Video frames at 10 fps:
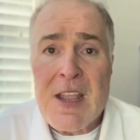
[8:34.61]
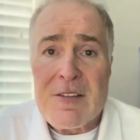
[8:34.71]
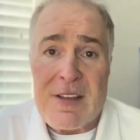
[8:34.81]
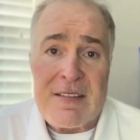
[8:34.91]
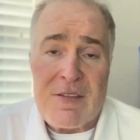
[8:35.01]

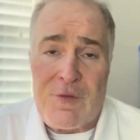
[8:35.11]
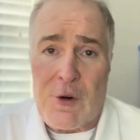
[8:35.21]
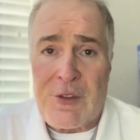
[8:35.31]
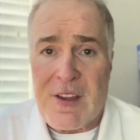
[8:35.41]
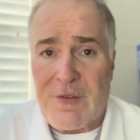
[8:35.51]
So that's the
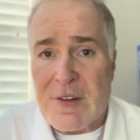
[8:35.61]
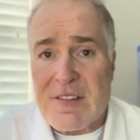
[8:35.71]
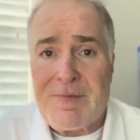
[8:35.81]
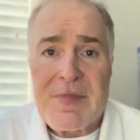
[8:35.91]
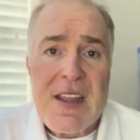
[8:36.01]
4th
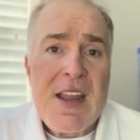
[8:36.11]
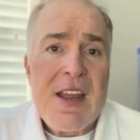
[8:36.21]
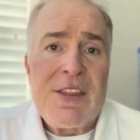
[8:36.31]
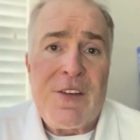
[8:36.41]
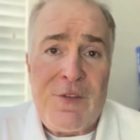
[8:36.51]
difference.
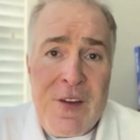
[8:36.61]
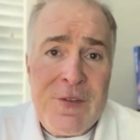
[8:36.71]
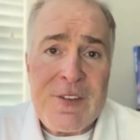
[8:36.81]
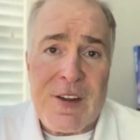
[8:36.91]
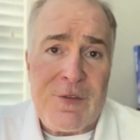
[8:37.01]
The
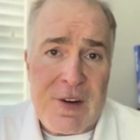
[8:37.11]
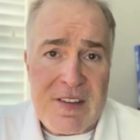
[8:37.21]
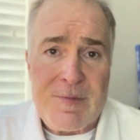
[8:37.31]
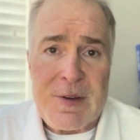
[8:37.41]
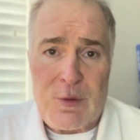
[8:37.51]
5th
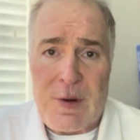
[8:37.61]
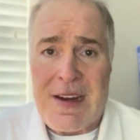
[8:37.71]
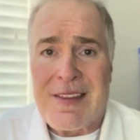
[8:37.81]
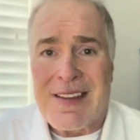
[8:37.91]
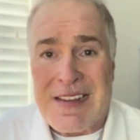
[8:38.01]
difference
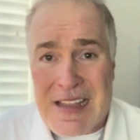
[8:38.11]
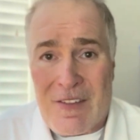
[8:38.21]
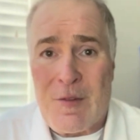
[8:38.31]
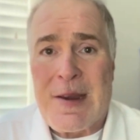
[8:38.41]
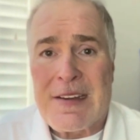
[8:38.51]
between the
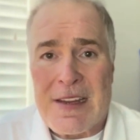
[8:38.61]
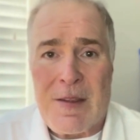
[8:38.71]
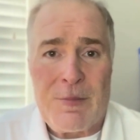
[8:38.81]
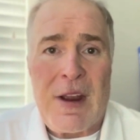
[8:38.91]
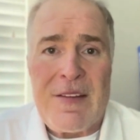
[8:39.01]
government and the
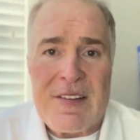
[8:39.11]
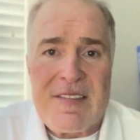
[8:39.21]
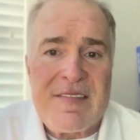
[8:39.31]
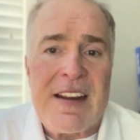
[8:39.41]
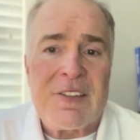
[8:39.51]
private
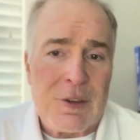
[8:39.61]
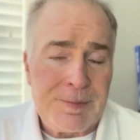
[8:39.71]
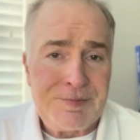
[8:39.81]
sector